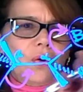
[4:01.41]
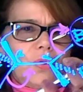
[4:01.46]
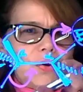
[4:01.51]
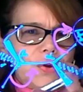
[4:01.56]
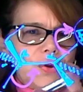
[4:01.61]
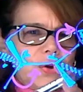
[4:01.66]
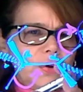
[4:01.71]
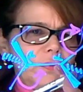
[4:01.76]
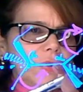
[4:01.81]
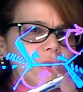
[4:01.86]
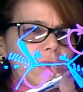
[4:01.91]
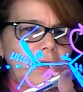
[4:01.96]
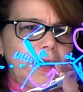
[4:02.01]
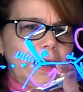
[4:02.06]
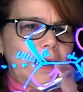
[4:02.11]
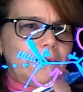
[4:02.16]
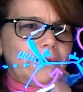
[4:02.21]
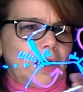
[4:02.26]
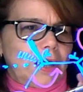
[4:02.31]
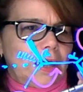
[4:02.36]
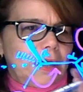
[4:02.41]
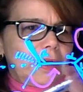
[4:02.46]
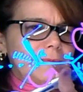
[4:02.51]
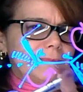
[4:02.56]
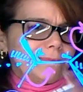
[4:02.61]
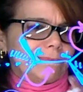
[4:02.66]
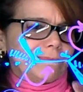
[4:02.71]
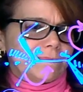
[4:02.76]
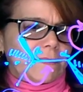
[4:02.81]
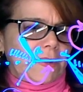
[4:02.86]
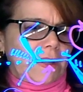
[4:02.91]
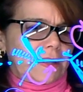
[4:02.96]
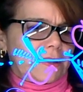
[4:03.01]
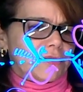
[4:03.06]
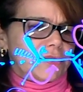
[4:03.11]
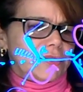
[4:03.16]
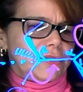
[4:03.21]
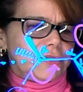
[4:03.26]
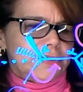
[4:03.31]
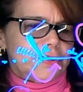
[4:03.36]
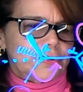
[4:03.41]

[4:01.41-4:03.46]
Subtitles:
you will have hydrogen to